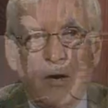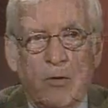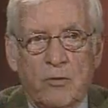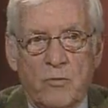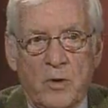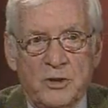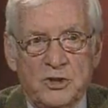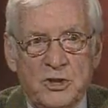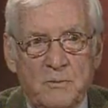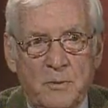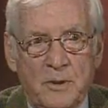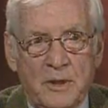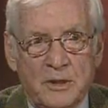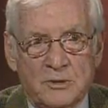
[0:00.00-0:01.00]
with one G
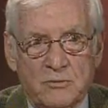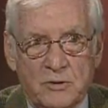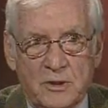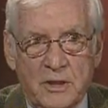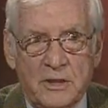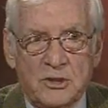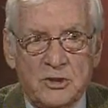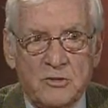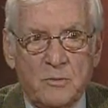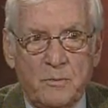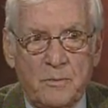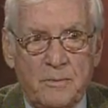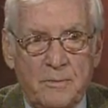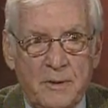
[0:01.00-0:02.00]
P S with each two
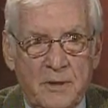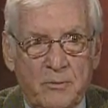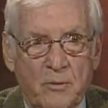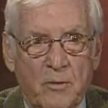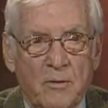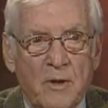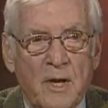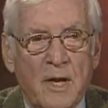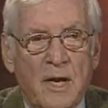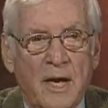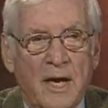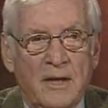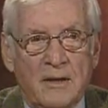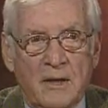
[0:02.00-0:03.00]
people. Okay.
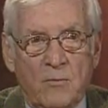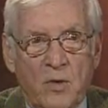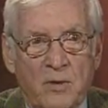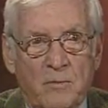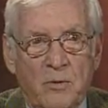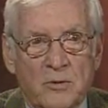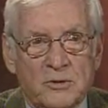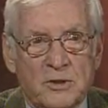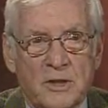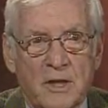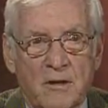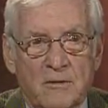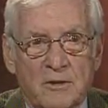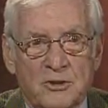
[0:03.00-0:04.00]
And then one person
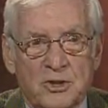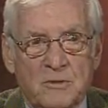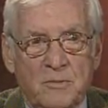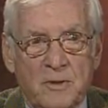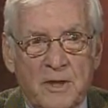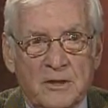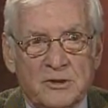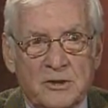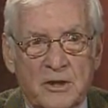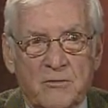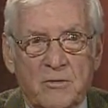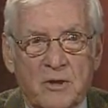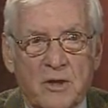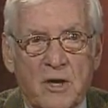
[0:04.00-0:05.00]
carried the G P S, the
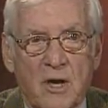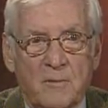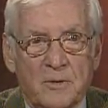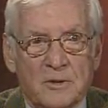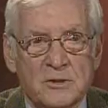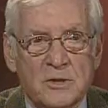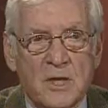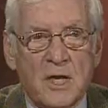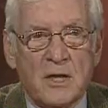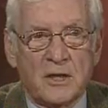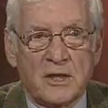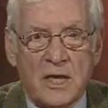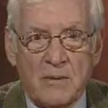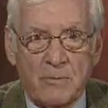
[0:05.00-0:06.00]
other the compass, okay.
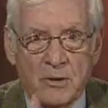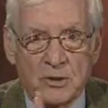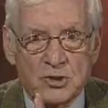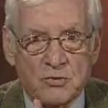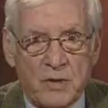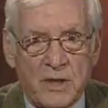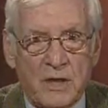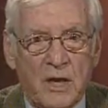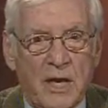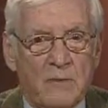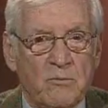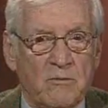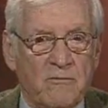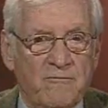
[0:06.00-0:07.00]
to keep on a straight
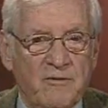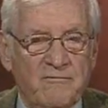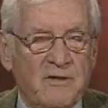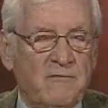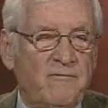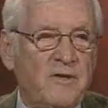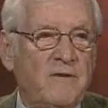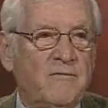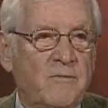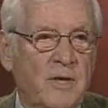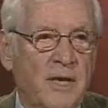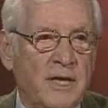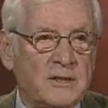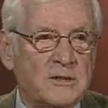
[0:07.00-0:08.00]
line. We were fifty feet from
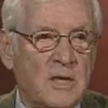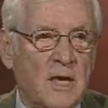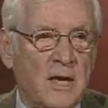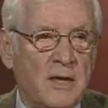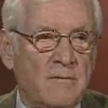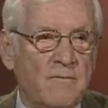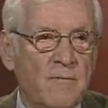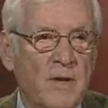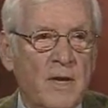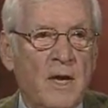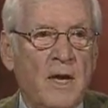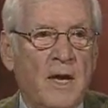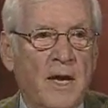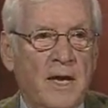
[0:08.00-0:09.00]
the next line,
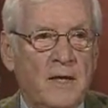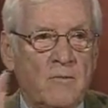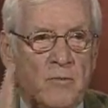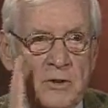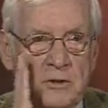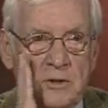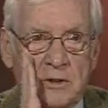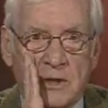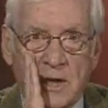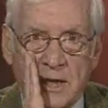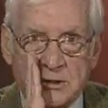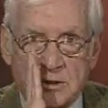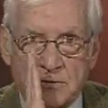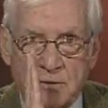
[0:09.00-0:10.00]
mm-hmm. and we
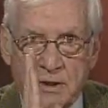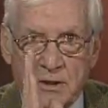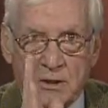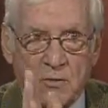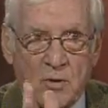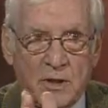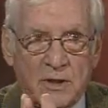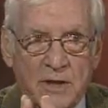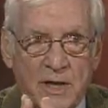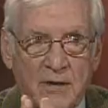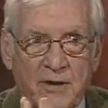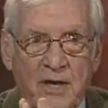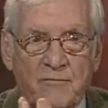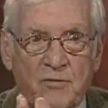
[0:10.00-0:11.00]
concentrated on going
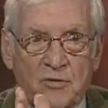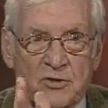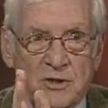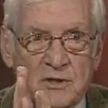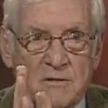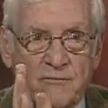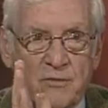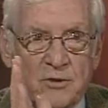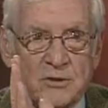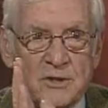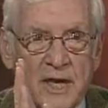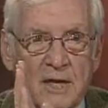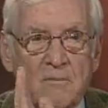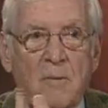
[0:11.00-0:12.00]
down that for for
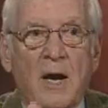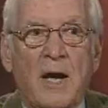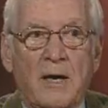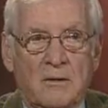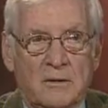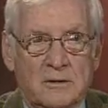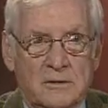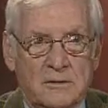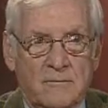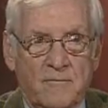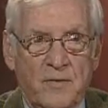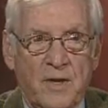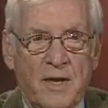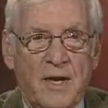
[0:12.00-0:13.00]
ten miles.
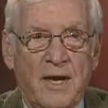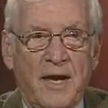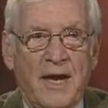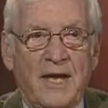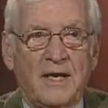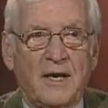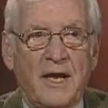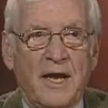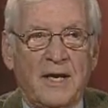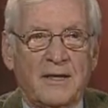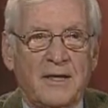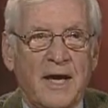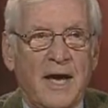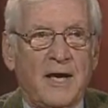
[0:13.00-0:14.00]
Wow! And it's a and
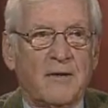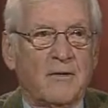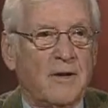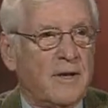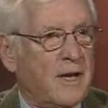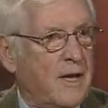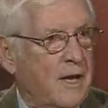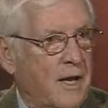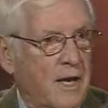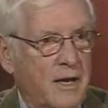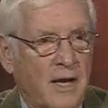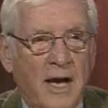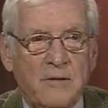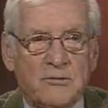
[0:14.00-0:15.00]
long day.
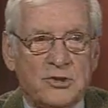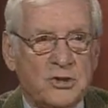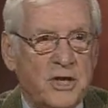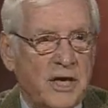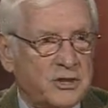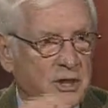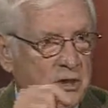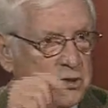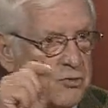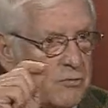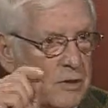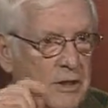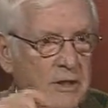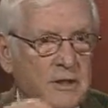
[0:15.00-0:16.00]
And I was sketching
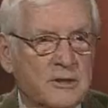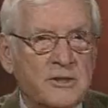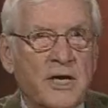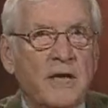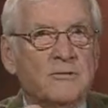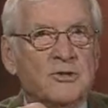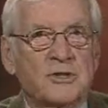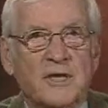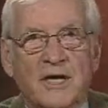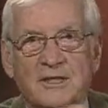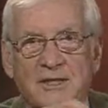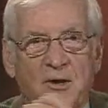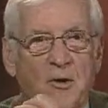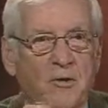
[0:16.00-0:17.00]
trees. I was
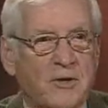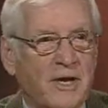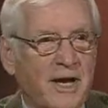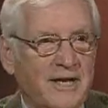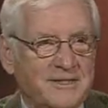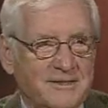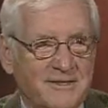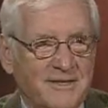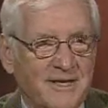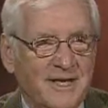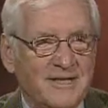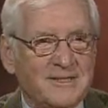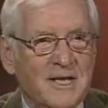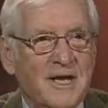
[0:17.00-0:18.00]
sketching all kinds of
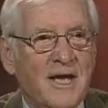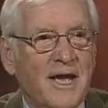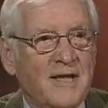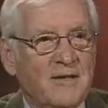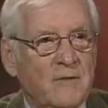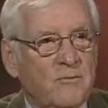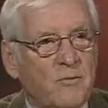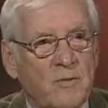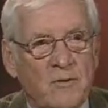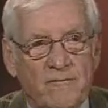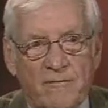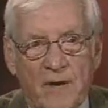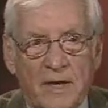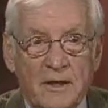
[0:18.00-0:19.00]
things. And then when we
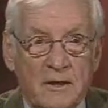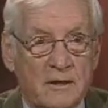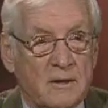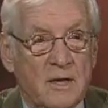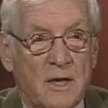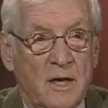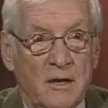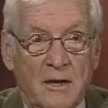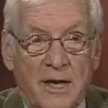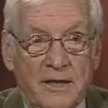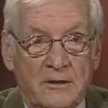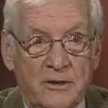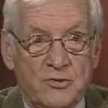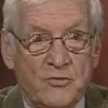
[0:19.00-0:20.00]
find a, a
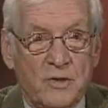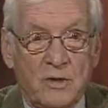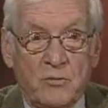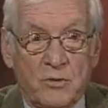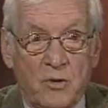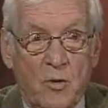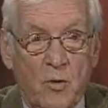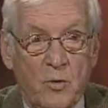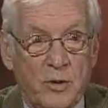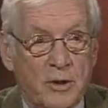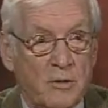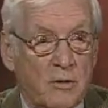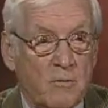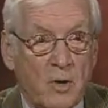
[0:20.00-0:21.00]
likely tree with a hole in
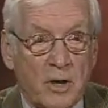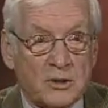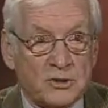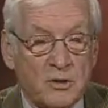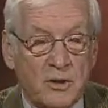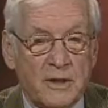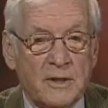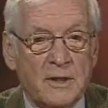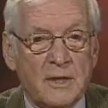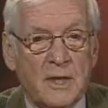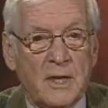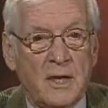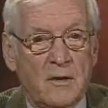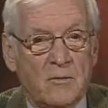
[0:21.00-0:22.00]
yeah. it or marks on it,
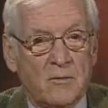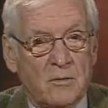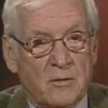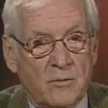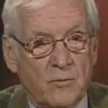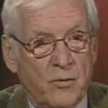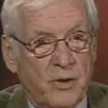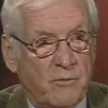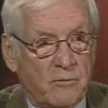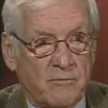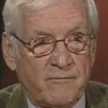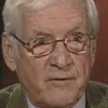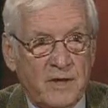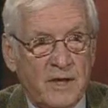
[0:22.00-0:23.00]
mm-hmm. or where they were
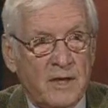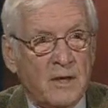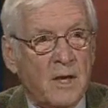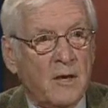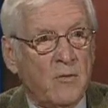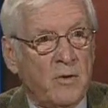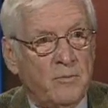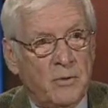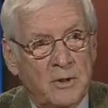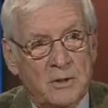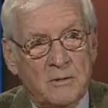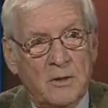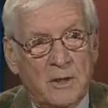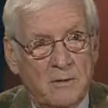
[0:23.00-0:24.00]
feeding, mm-hmm. we put
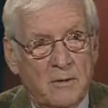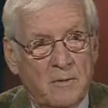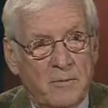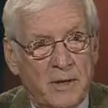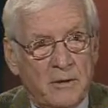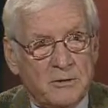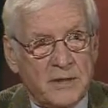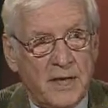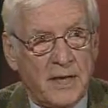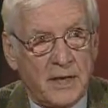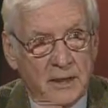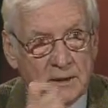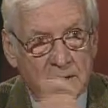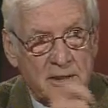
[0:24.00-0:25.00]
a, a metal
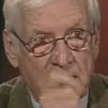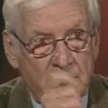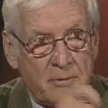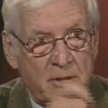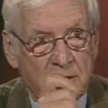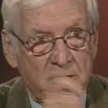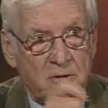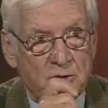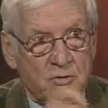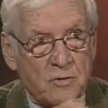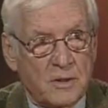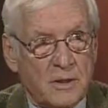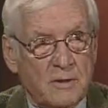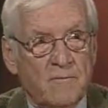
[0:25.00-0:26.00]
tag, tap it into the
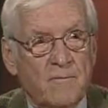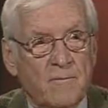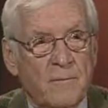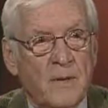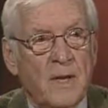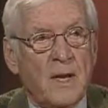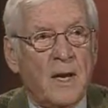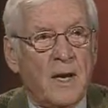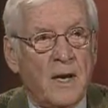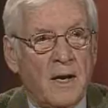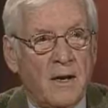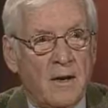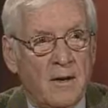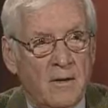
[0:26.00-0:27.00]
tree. Okay, and then make
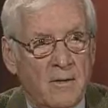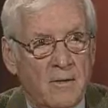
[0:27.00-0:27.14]
a, a